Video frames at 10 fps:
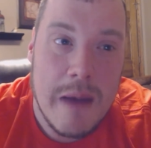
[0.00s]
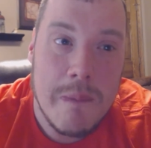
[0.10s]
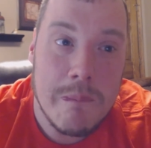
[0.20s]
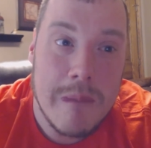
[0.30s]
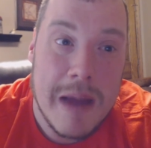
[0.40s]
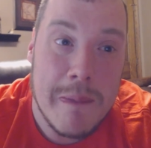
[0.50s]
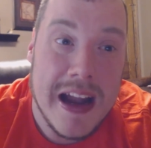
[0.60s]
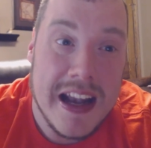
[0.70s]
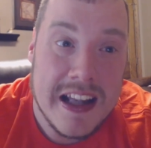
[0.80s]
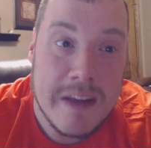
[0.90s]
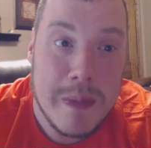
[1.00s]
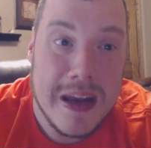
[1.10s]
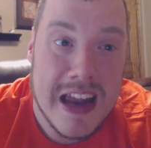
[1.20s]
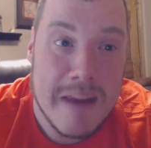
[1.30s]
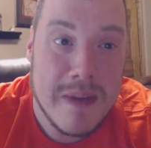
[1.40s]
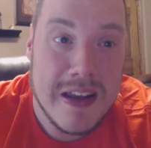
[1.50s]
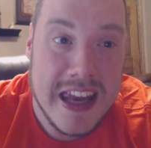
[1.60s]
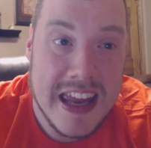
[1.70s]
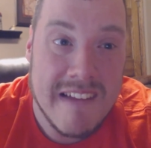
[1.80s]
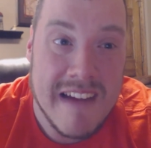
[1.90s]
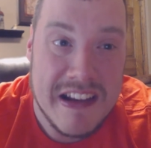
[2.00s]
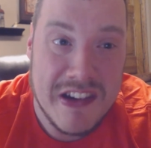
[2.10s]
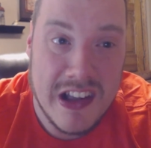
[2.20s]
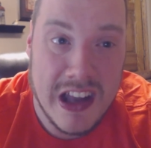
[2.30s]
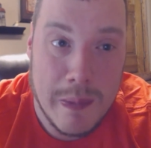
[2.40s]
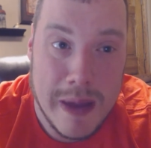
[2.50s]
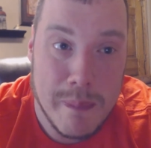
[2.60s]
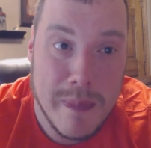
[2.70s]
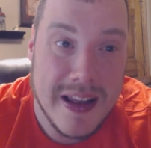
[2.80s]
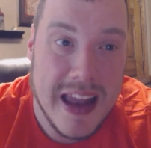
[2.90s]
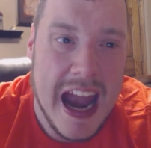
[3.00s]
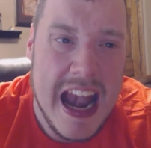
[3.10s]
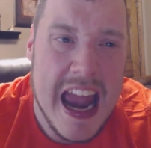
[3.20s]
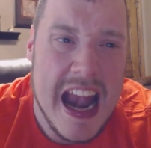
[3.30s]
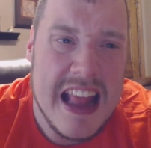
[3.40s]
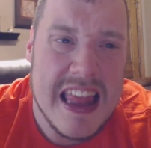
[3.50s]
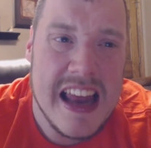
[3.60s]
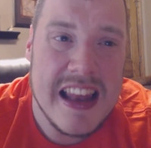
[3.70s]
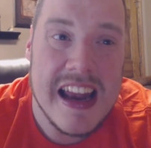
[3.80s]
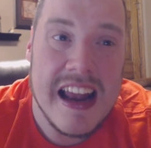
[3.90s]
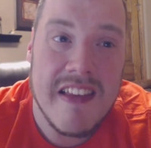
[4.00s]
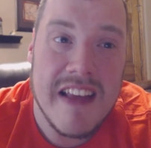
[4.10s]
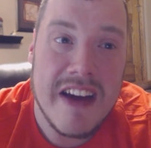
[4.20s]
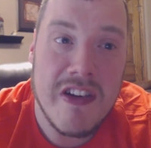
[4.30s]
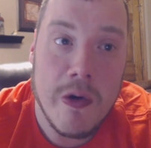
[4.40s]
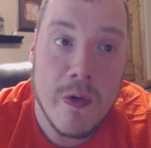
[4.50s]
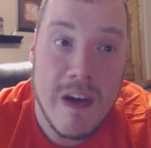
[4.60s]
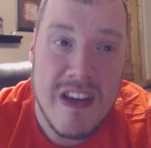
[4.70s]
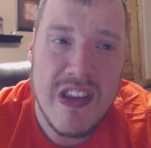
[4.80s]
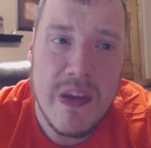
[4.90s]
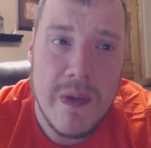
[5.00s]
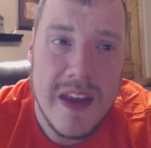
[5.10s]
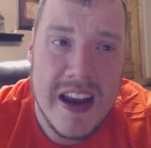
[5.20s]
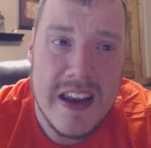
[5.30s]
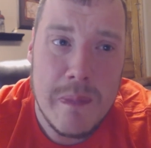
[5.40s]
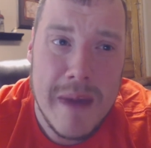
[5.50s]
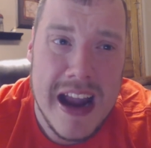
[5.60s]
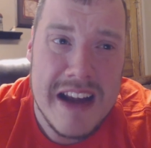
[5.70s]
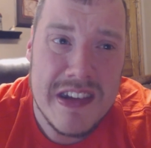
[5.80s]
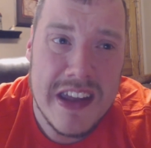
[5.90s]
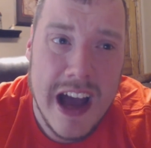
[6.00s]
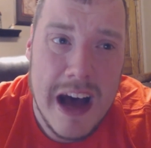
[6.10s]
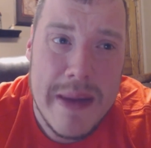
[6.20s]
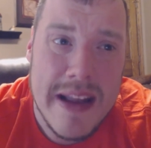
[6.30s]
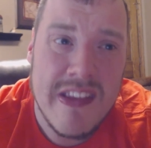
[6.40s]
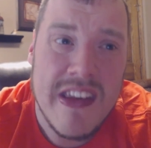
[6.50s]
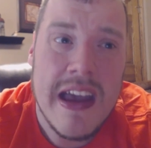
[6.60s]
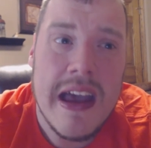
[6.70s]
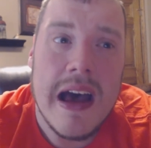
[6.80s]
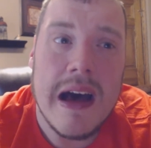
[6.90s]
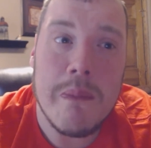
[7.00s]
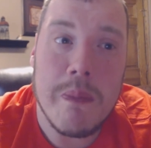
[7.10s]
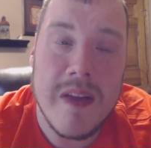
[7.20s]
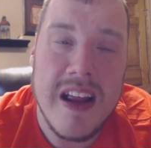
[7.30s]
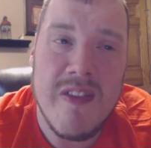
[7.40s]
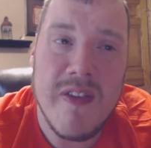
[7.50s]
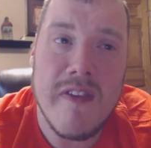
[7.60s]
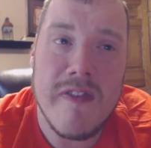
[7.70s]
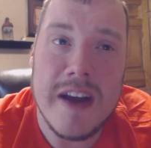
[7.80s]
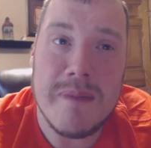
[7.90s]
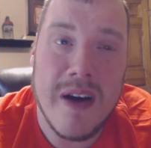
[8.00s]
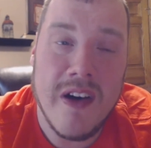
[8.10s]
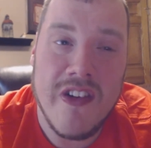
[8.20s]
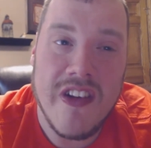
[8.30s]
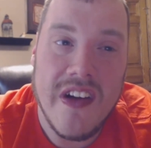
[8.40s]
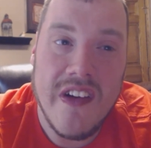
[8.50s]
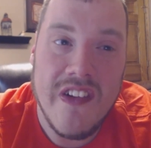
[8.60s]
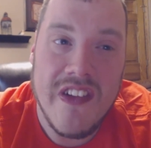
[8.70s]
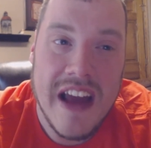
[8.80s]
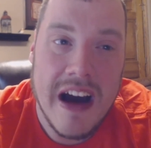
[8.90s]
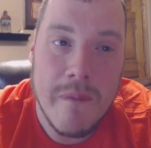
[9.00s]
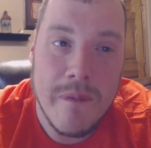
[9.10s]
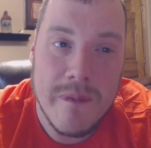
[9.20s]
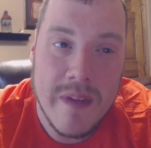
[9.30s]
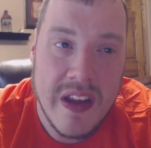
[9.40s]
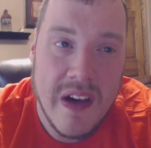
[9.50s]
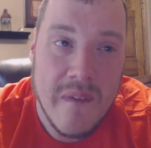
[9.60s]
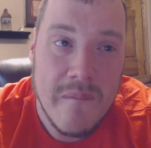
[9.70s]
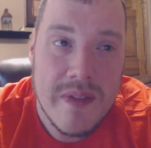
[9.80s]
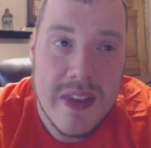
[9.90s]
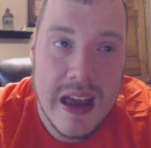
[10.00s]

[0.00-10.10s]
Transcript: I might be tempted to yell at you a little bit. But anything that is actually wrestling related to Paige in the comments, please feel free to post those down below.